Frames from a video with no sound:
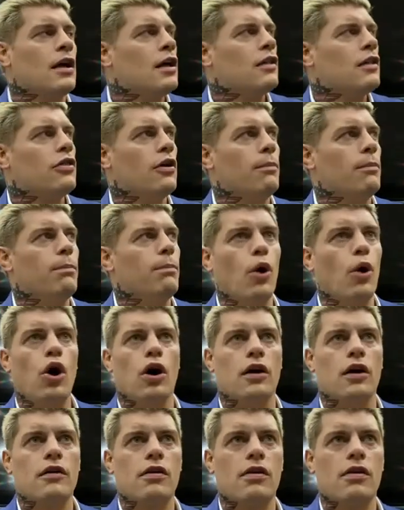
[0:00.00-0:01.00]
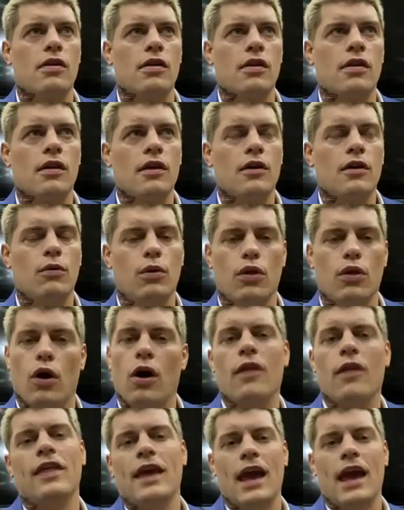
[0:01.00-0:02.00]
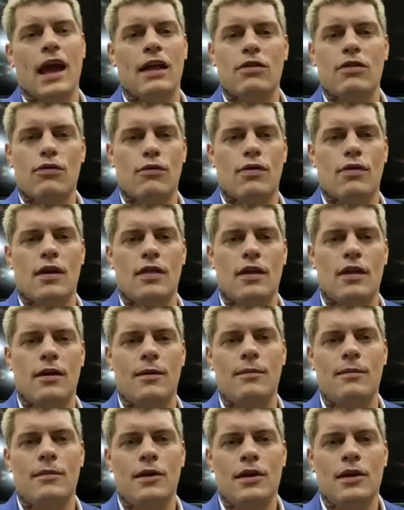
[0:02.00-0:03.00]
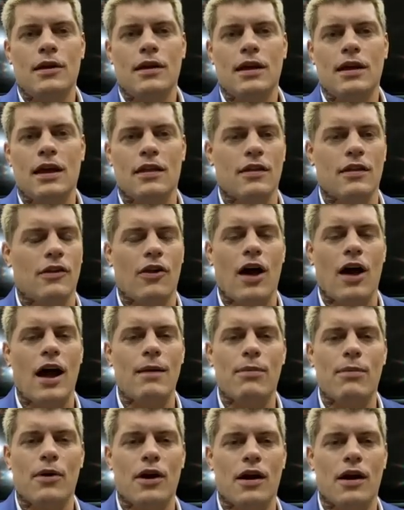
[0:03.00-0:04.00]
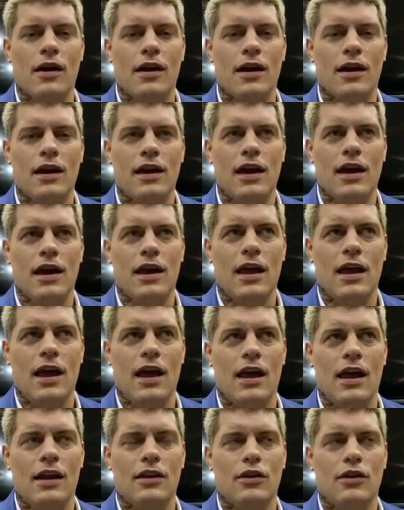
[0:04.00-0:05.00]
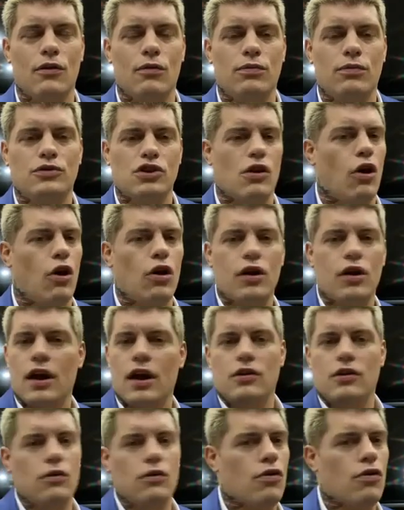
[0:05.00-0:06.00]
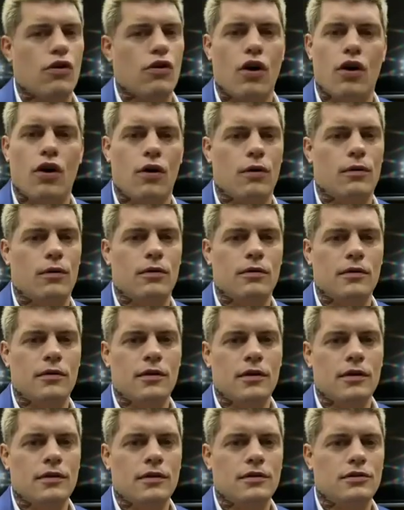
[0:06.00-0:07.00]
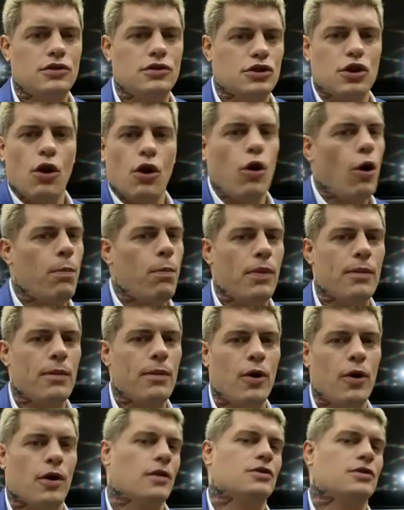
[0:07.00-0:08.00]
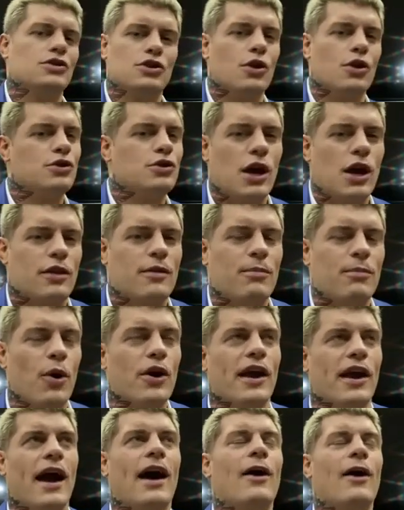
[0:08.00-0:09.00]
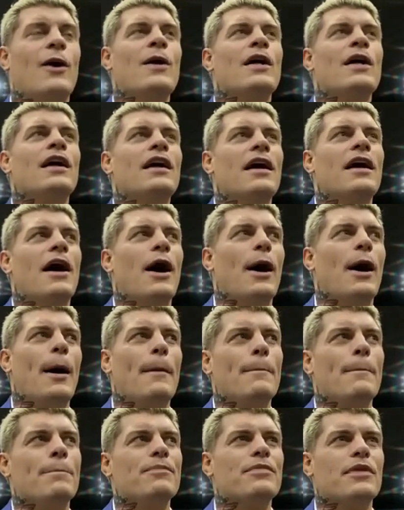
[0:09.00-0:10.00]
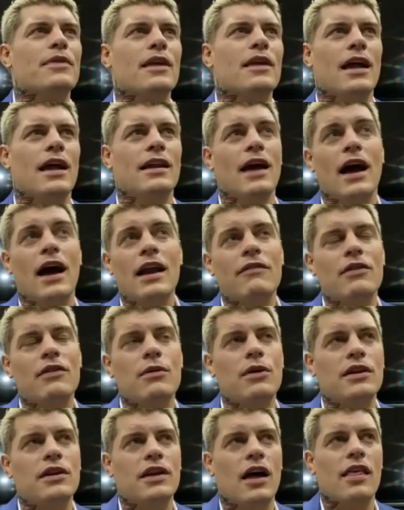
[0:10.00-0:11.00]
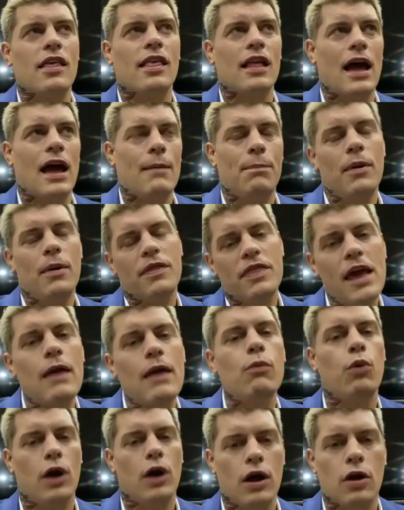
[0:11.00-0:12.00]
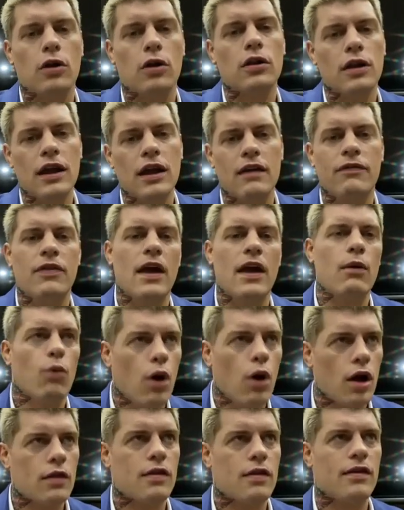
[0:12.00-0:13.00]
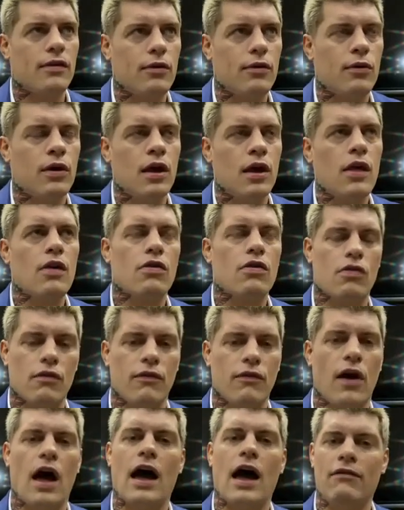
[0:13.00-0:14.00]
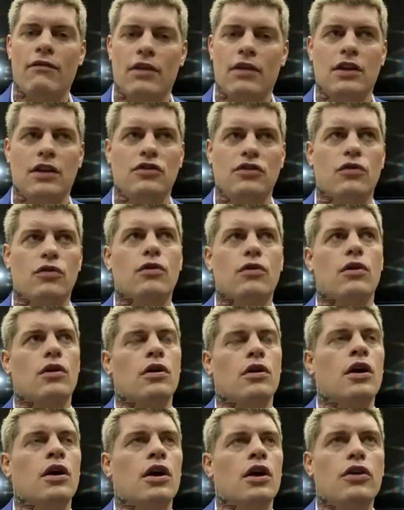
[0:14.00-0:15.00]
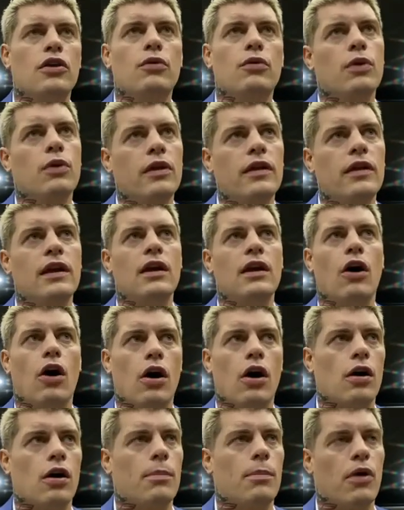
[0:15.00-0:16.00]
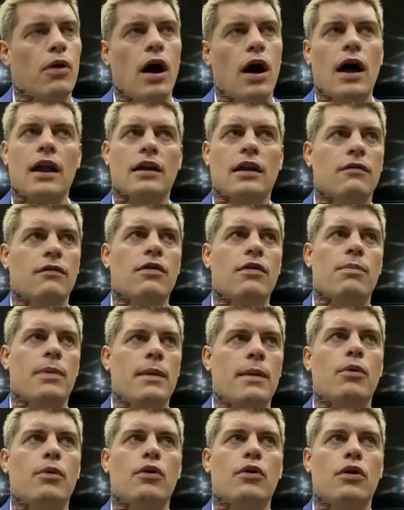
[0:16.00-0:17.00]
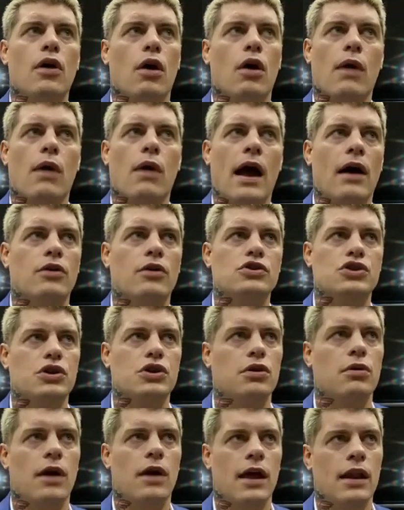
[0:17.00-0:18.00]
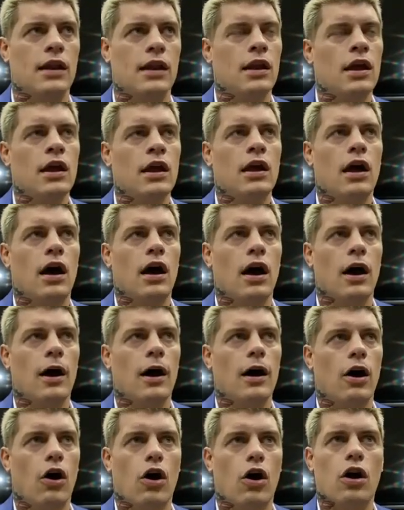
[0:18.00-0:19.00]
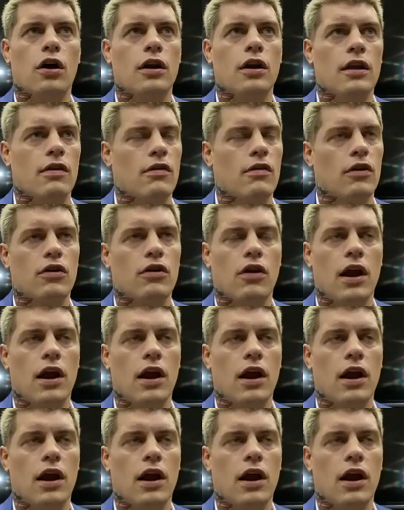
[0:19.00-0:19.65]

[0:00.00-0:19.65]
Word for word: the books with all the answers in them mm. in the library, and, and you just all you gotta do is go just go open the book, just go check the book out. Right. Um, and not everyone does that, but they will. If they want to survive and endure, you really are a product of the people around you. And uh, Arn is a great